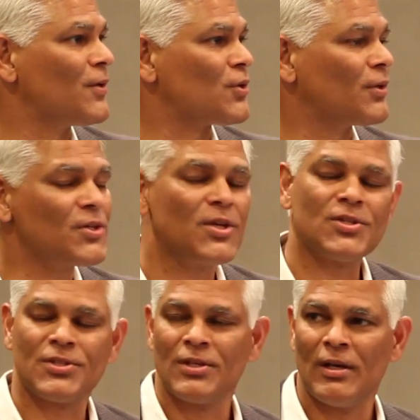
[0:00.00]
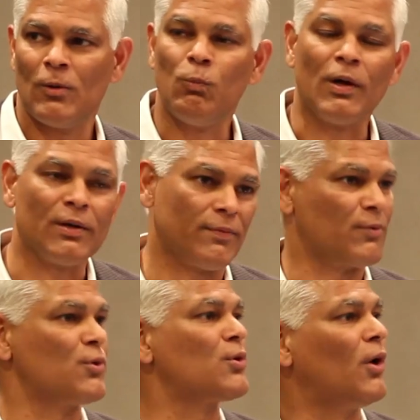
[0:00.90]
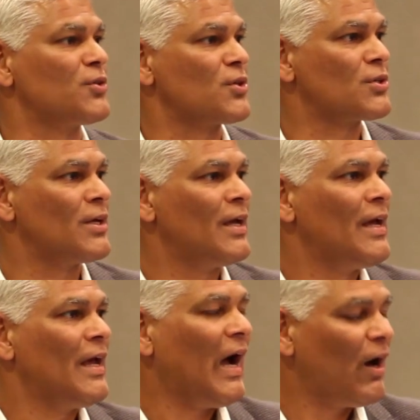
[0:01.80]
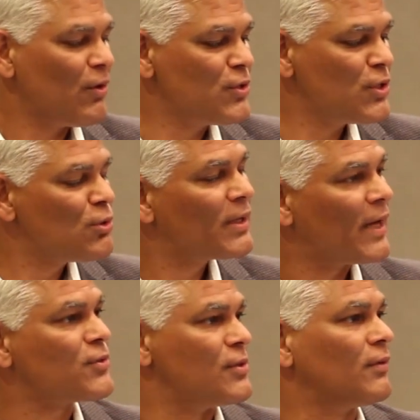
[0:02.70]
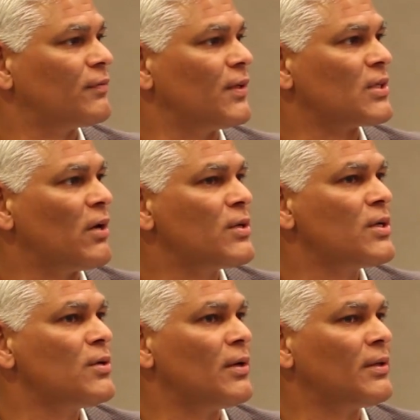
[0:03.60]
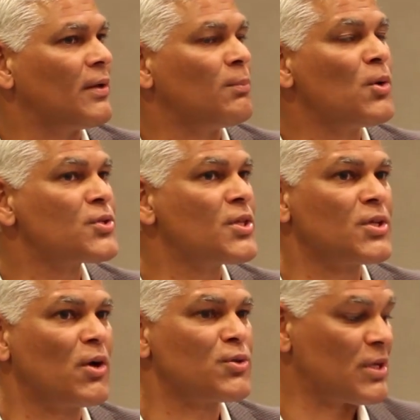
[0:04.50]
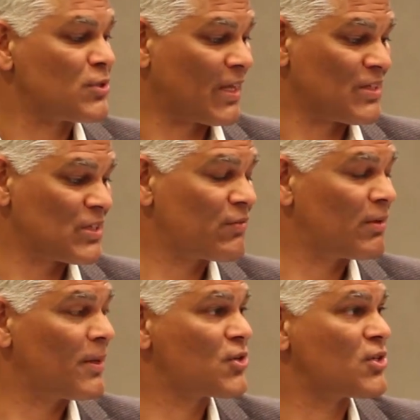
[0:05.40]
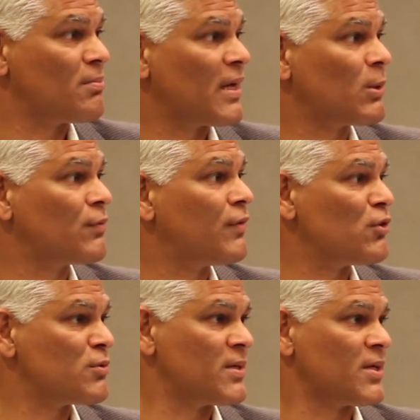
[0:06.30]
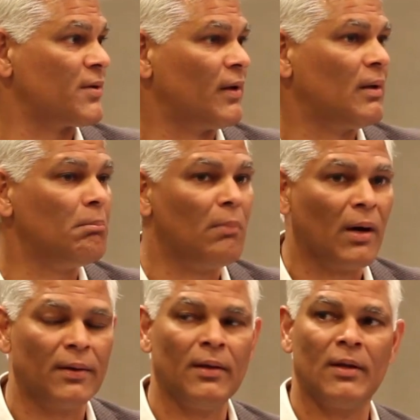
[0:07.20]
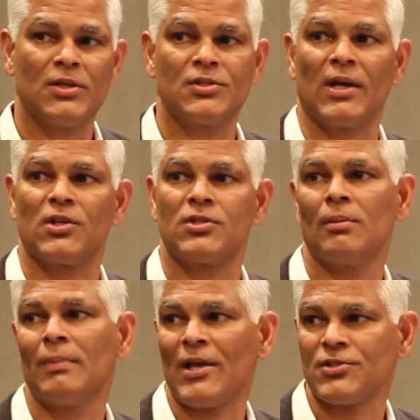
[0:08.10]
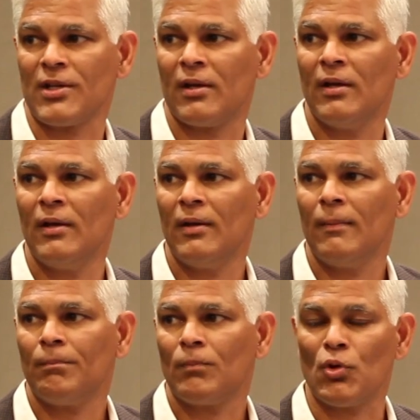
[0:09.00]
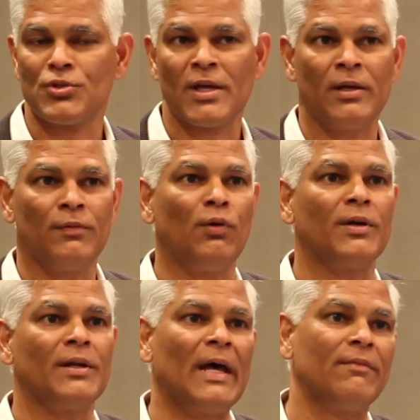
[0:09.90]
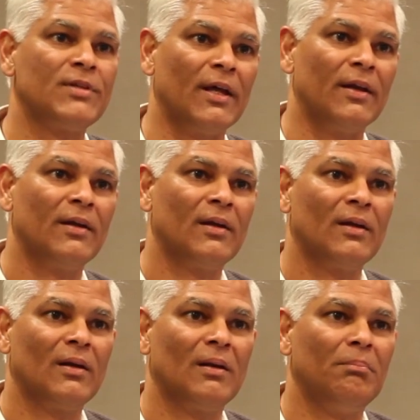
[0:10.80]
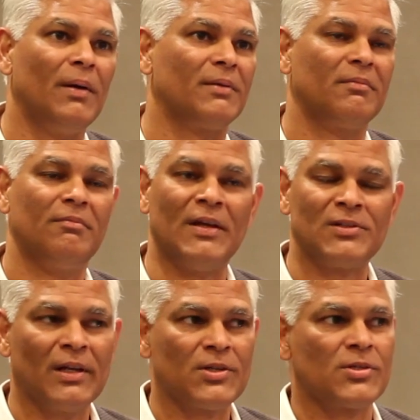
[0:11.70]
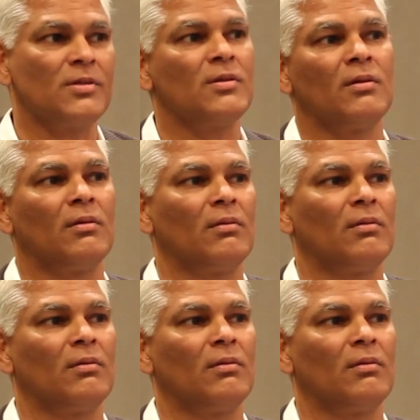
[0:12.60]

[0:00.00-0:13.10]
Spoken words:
And so this is one of the root causes. How do you get rid of this? How do you, and most of these houses, as you can see from the pictures, are made with found material, mud, sticks, plastic. Those that can afford it have tin, but ventilation